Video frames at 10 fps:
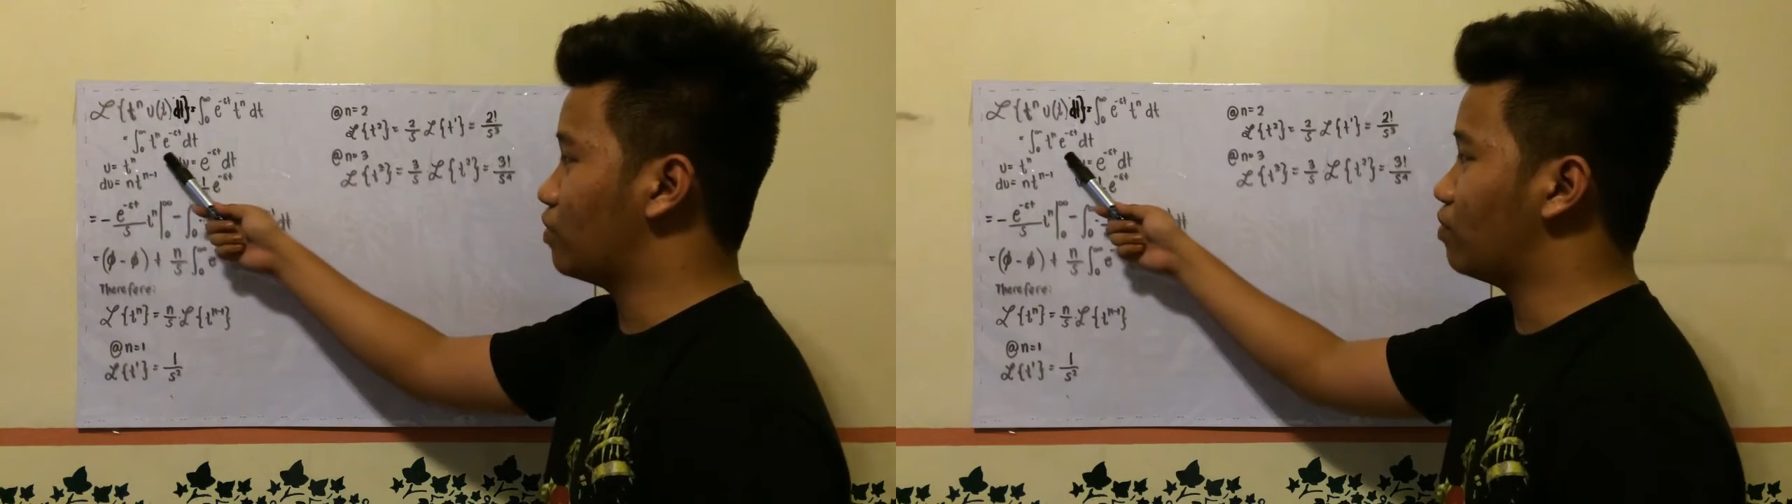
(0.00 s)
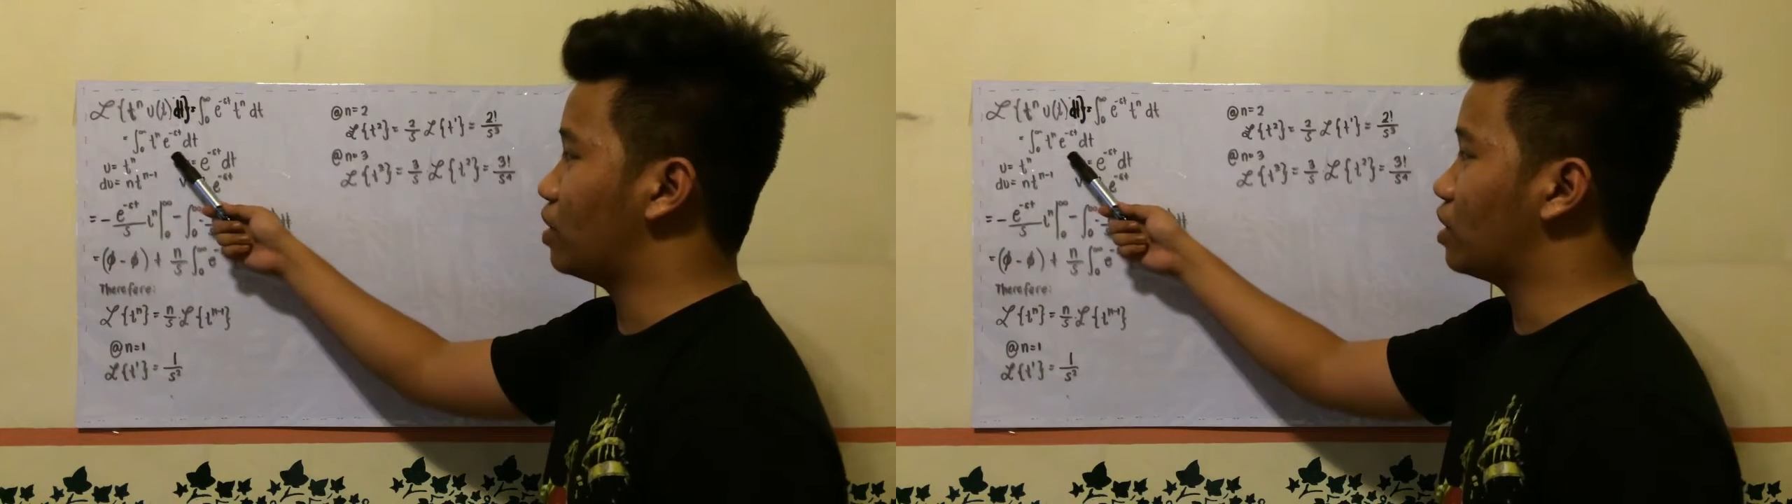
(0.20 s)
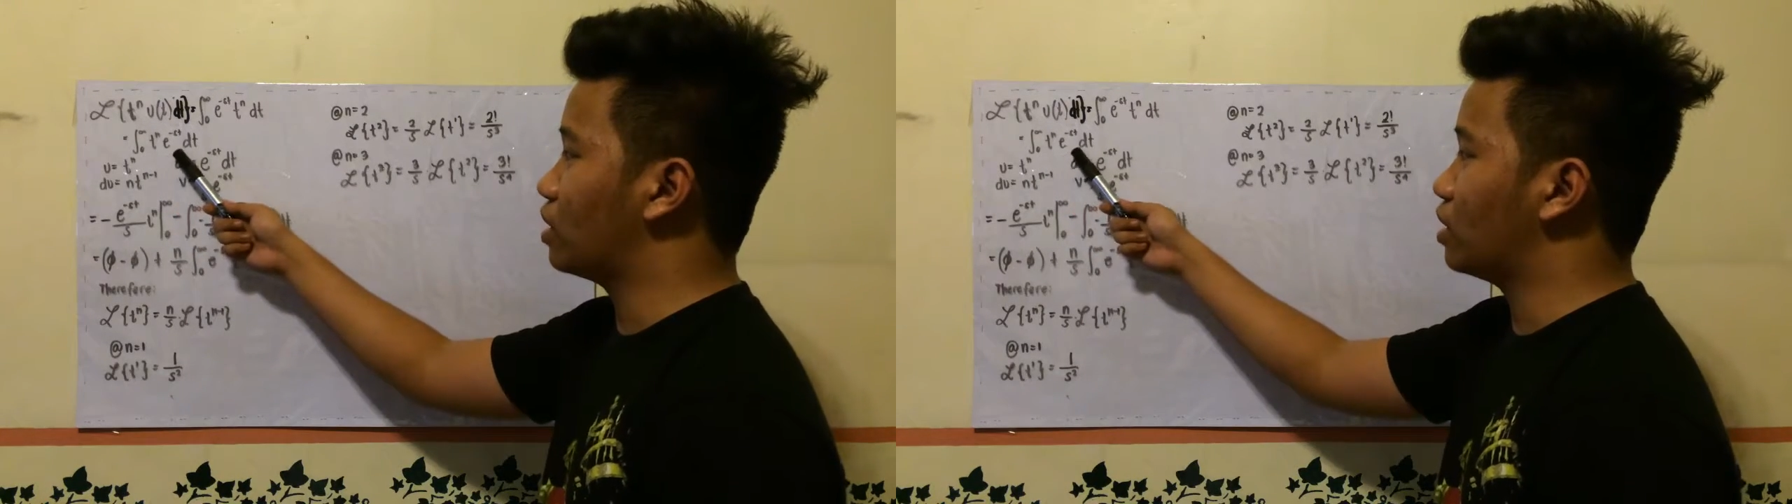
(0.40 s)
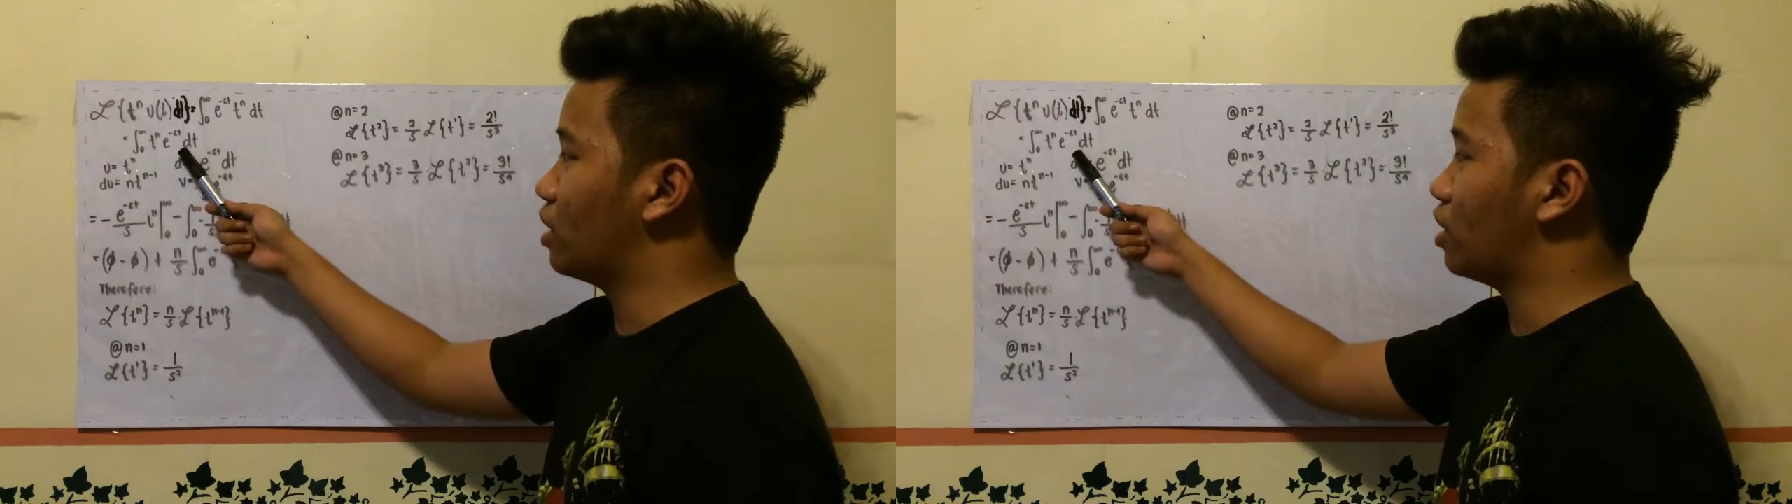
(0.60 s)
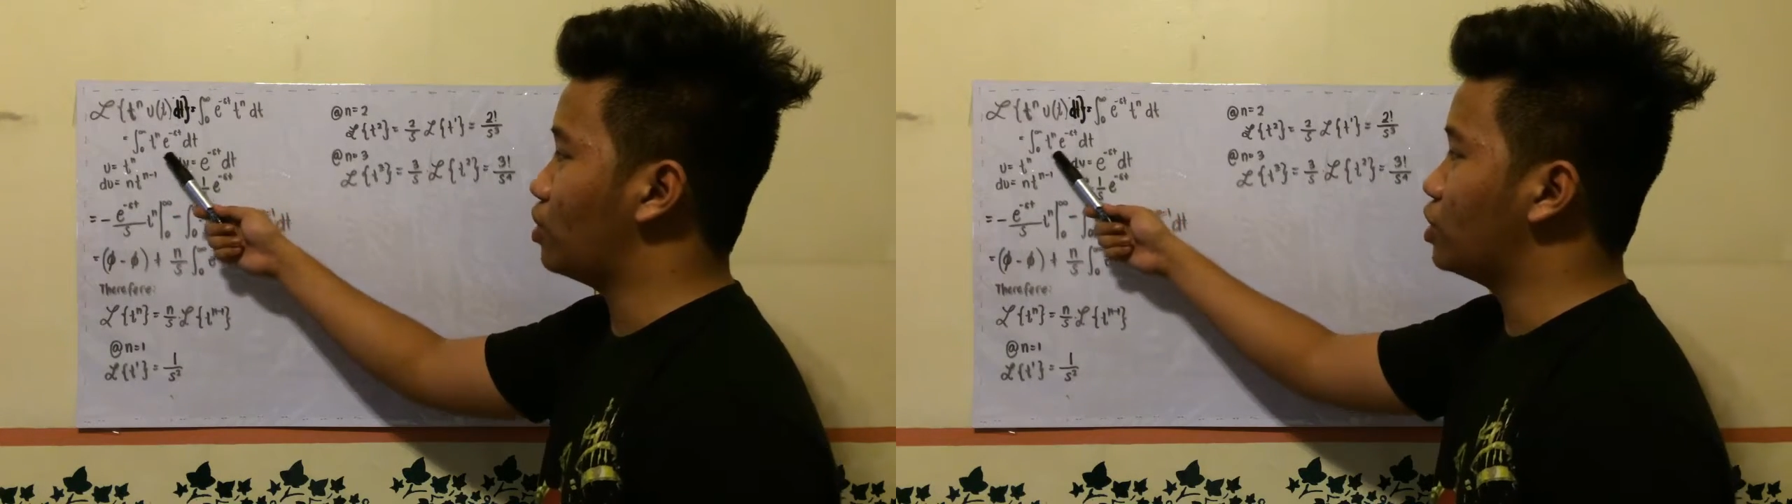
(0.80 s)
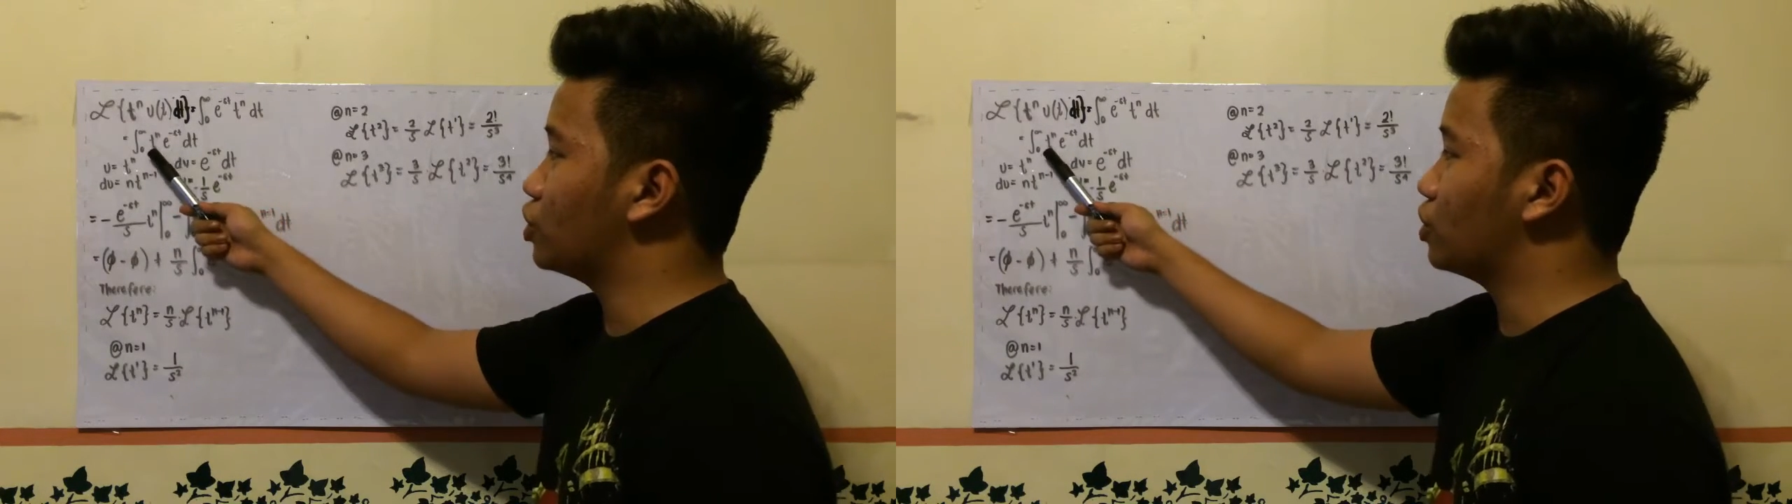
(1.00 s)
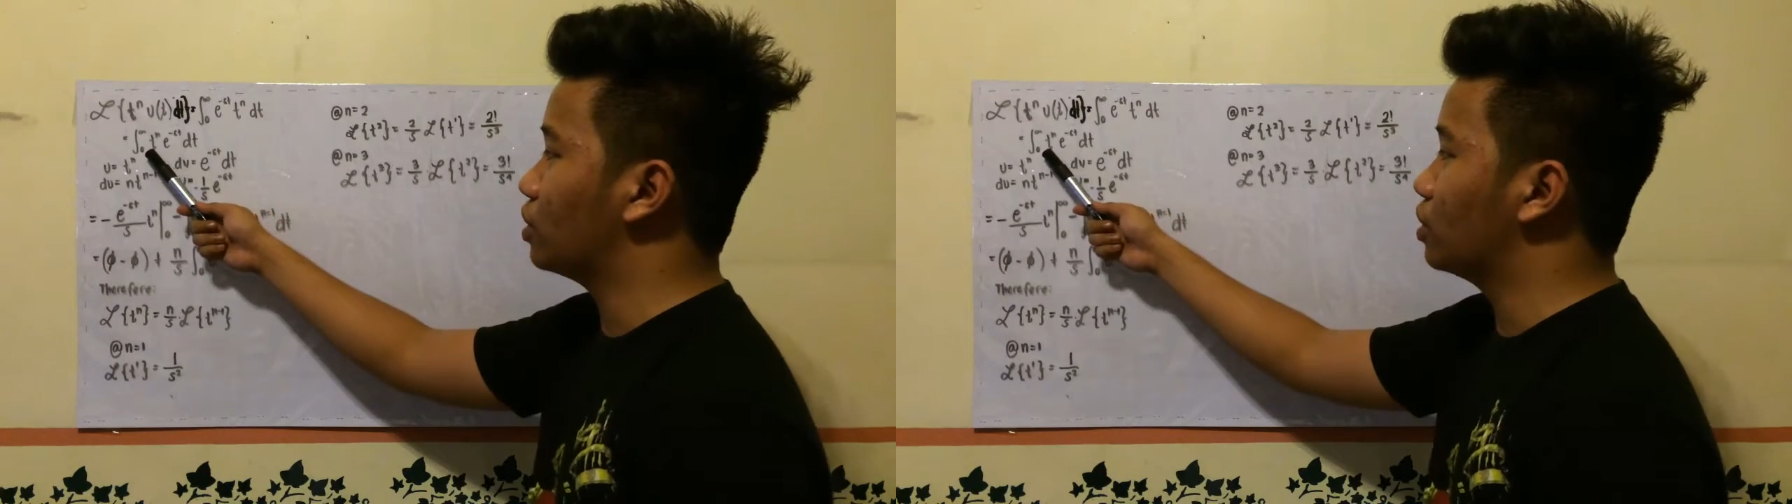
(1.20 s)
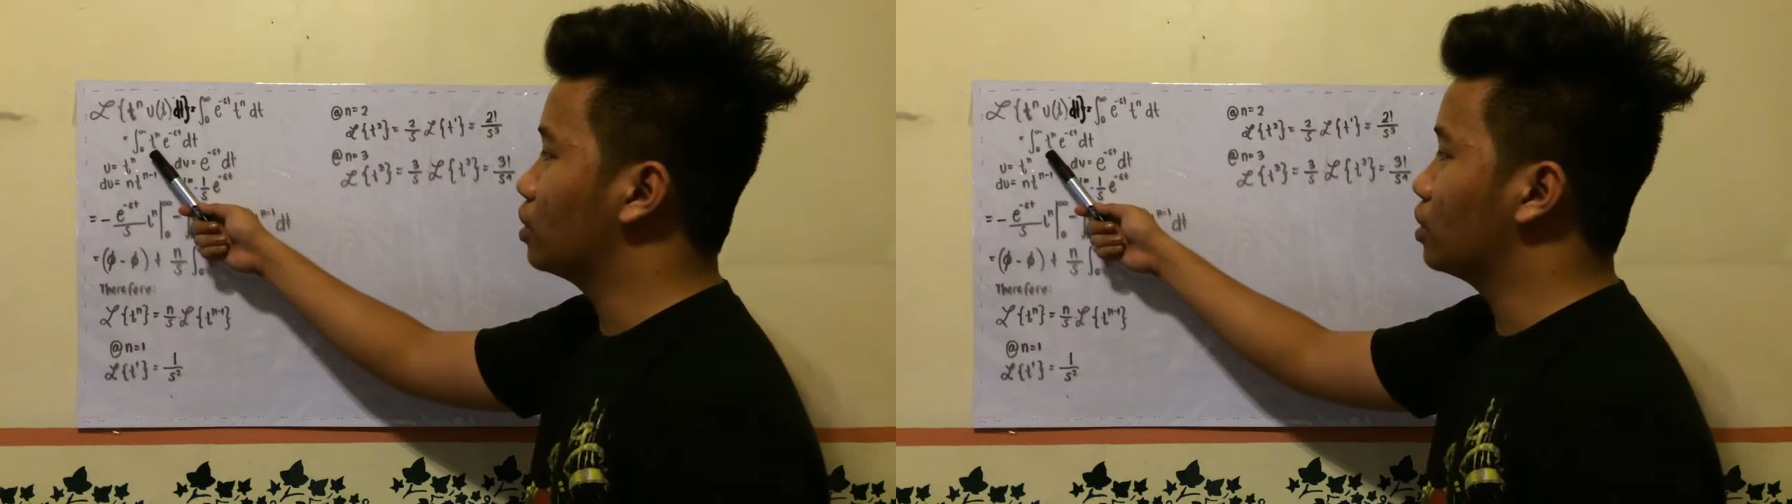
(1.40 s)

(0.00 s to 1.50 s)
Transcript: of this equation,